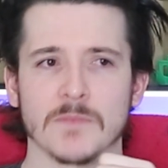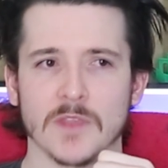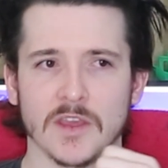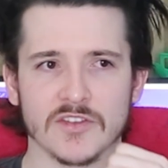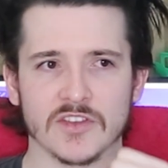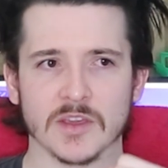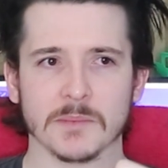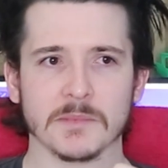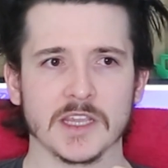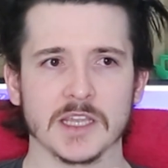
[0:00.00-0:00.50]

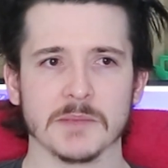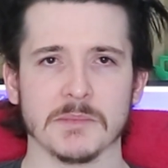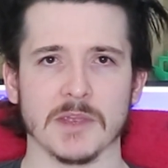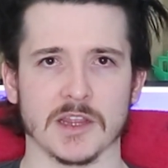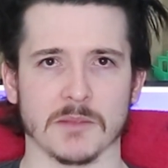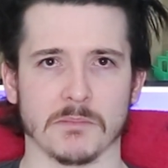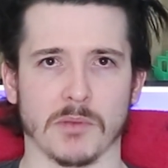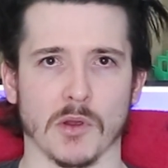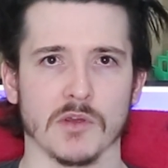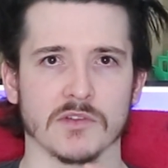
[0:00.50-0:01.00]
something about
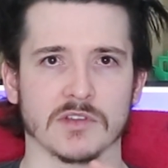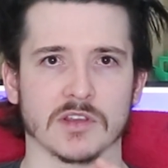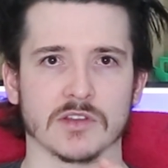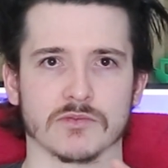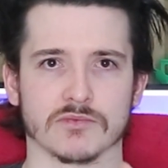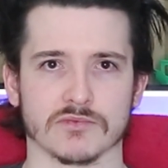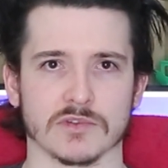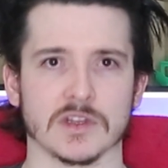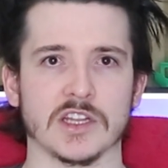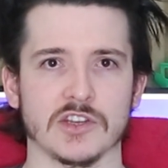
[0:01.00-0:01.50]
the pose has
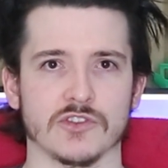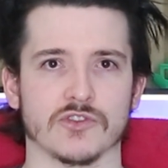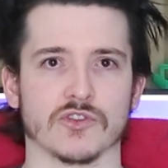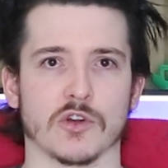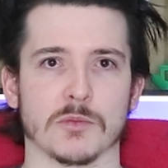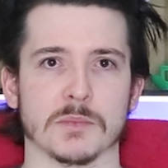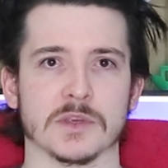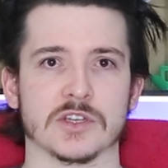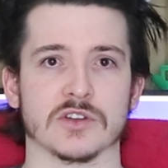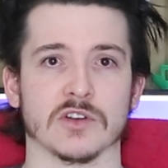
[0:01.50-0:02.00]
really
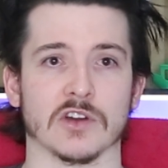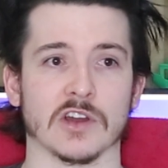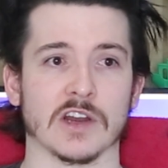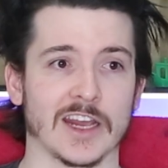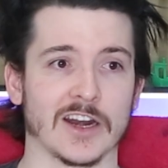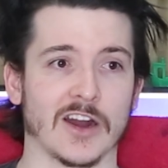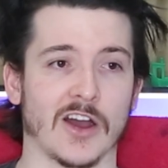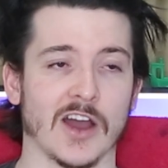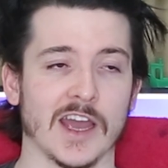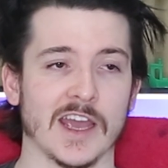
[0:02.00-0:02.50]
drawn me to it.
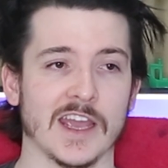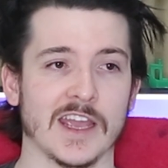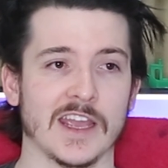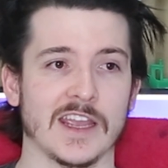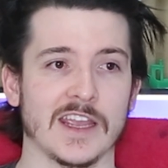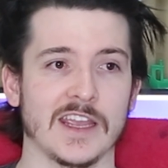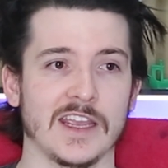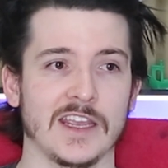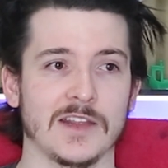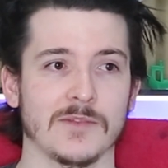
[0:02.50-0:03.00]
And
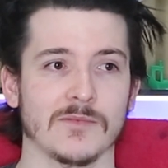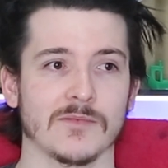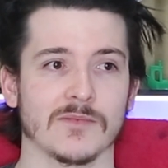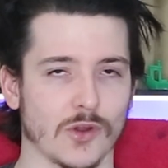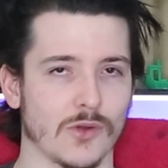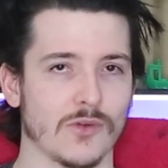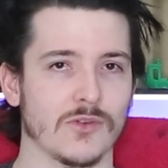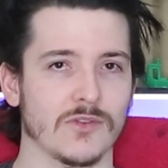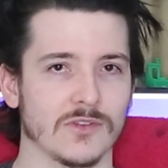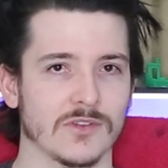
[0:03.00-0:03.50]
I
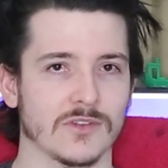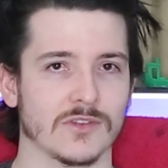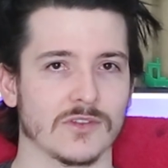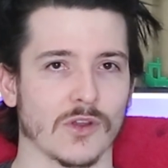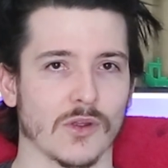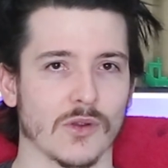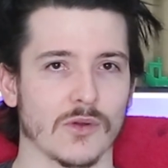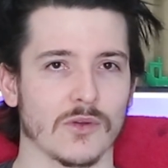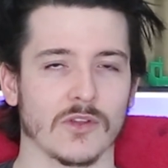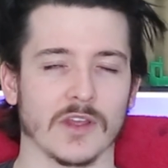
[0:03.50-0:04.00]
don't
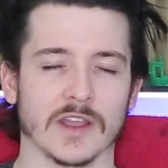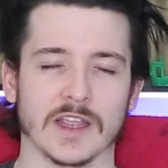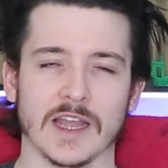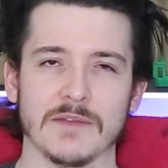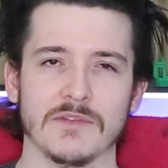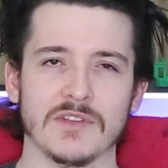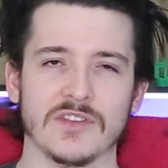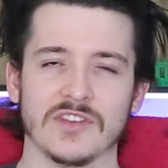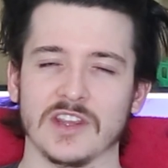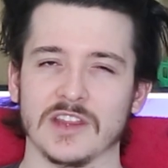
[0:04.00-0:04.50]
know, like, I
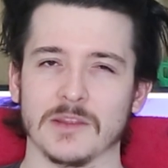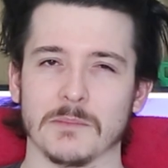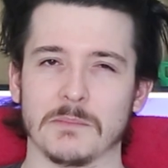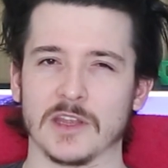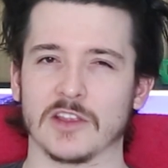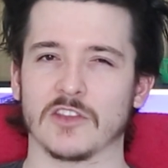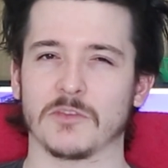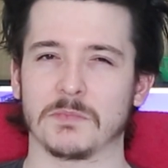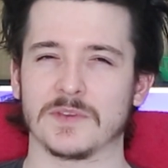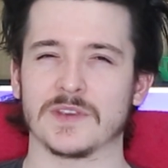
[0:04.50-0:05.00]
haven't seen the
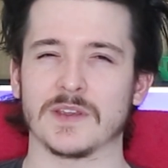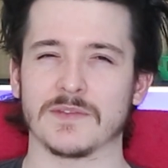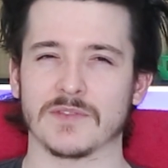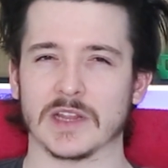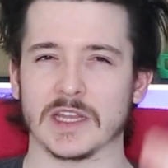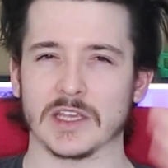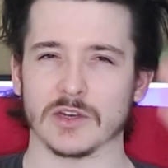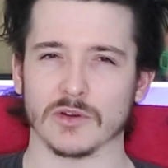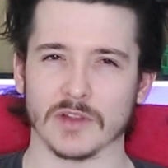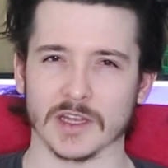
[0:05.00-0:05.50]
bit
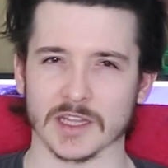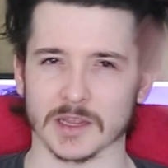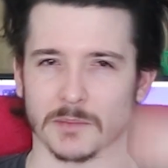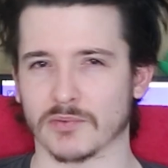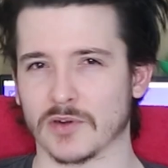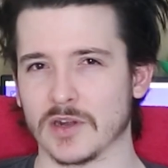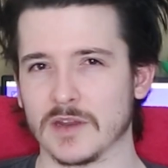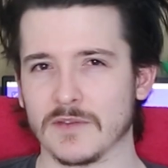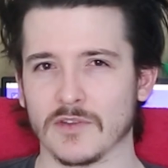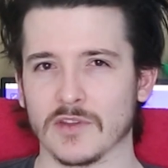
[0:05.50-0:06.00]
specifically, or like the
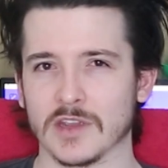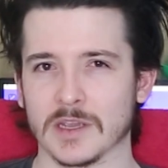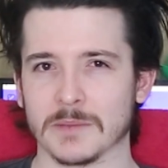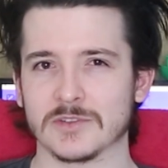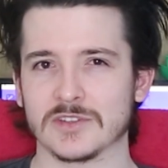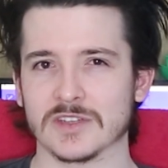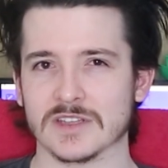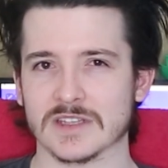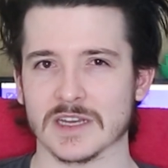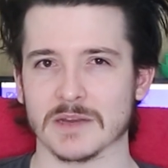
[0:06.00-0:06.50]
preview
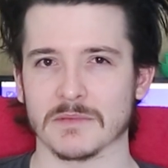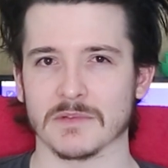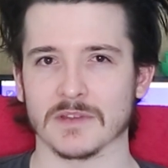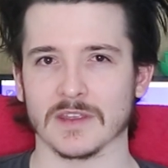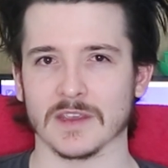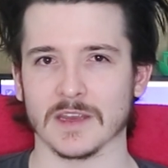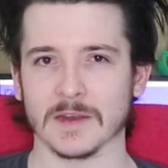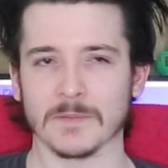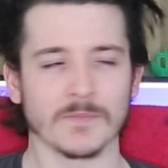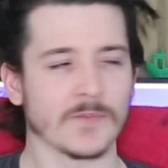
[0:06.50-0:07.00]
images and
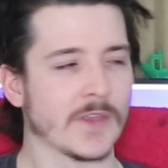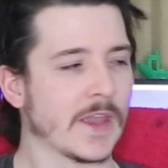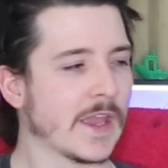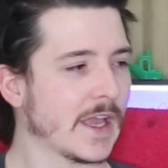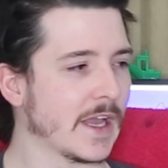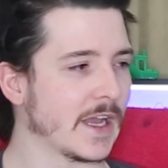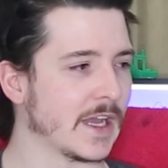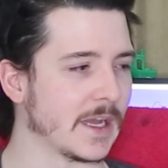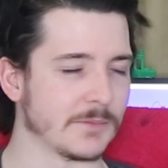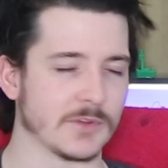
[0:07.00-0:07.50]
everything.
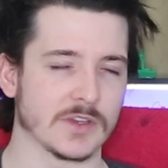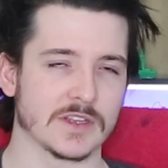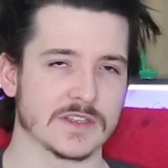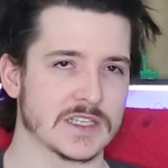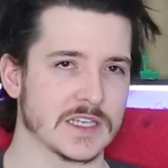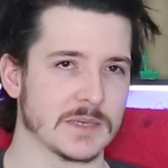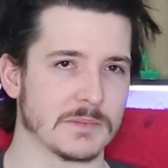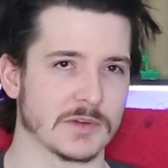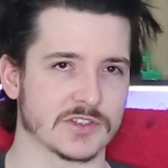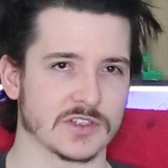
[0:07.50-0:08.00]
You can
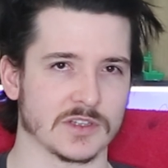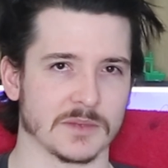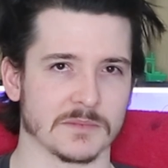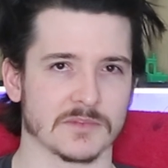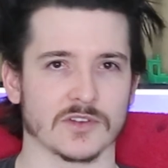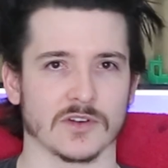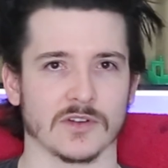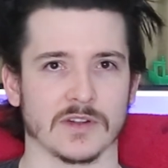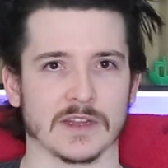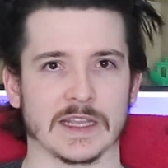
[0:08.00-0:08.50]
see a bunch of them
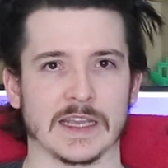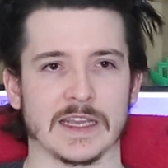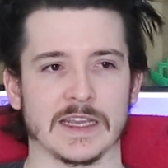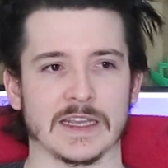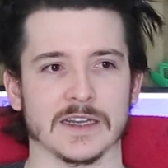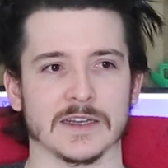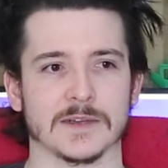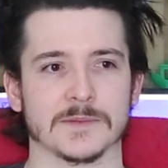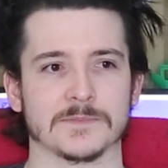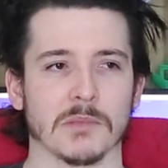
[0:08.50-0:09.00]
scrolling
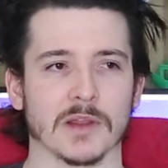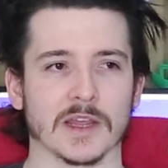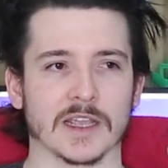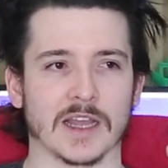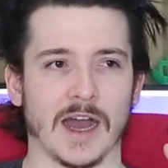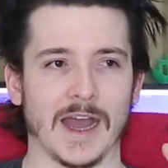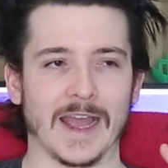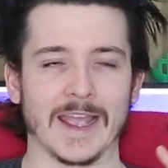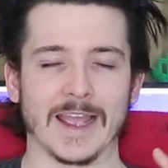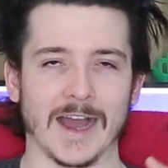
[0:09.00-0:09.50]
here. Like,
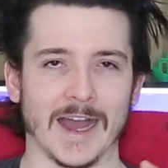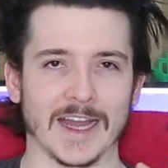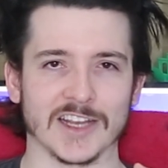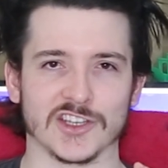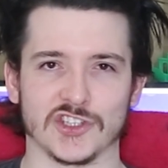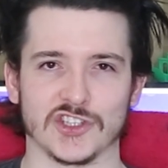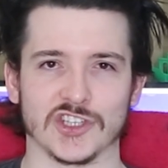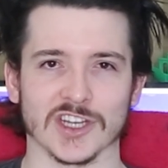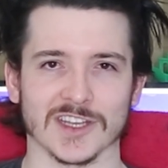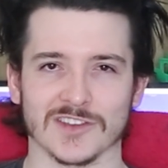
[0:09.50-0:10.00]
I
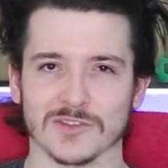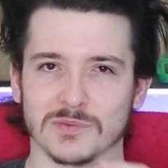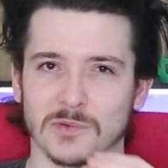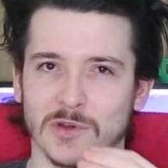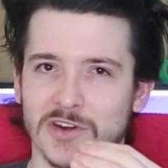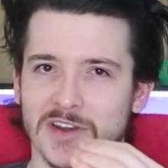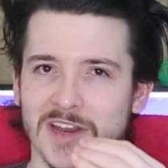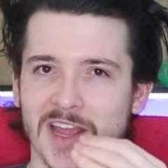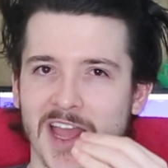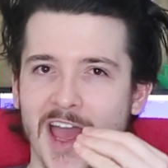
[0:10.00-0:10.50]
just
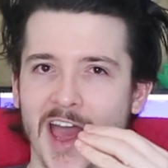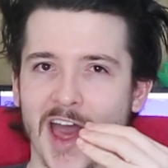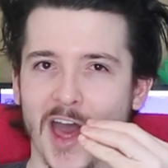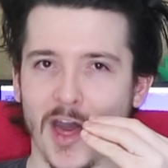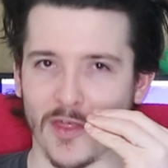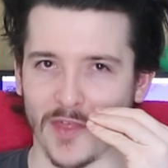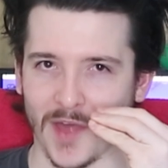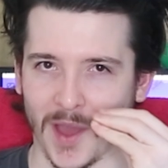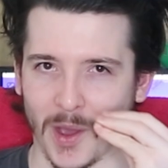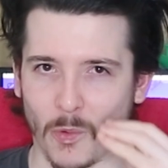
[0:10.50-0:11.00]
want
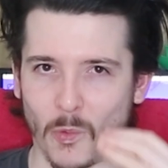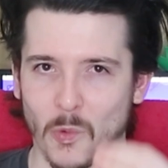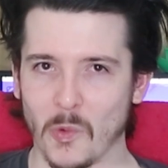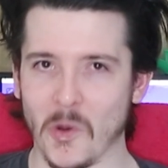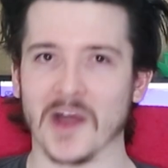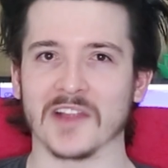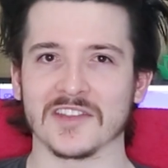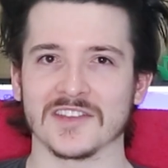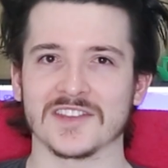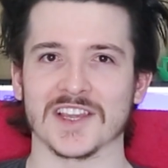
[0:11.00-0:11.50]
that
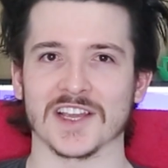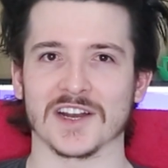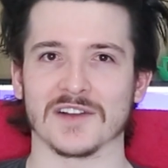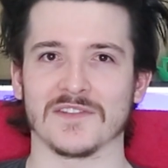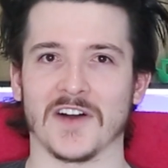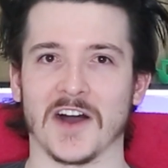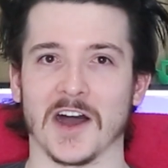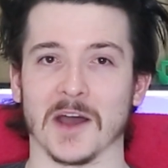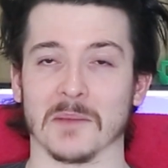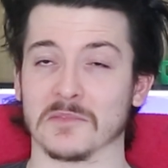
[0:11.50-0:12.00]
one set of
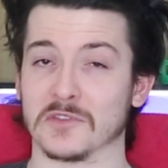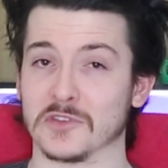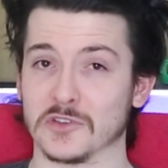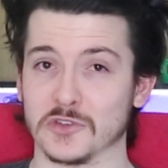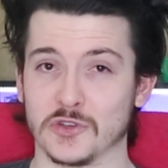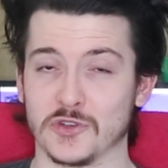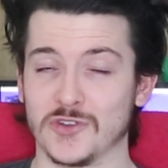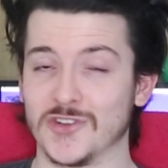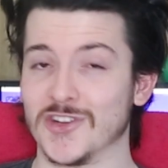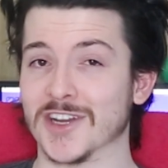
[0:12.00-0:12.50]
arms
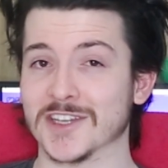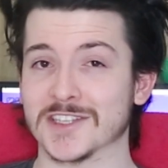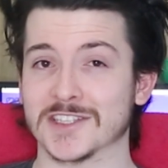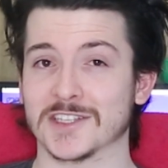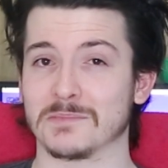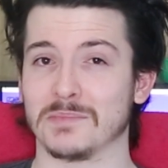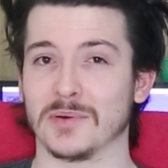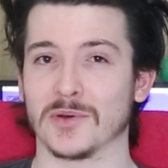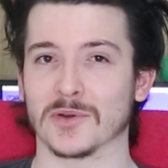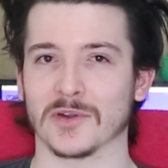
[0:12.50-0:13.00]
just
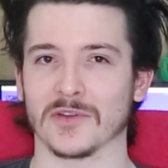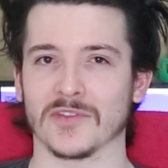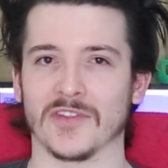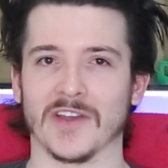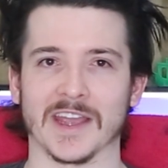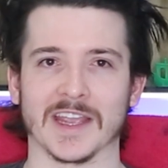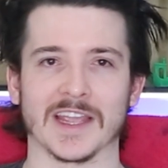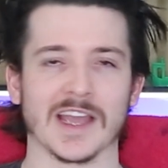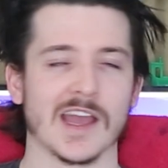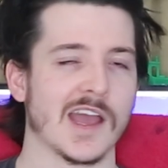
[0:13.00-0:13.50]
to put on,
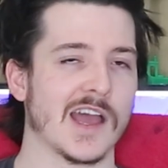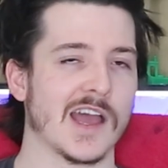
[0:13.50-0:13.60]
like,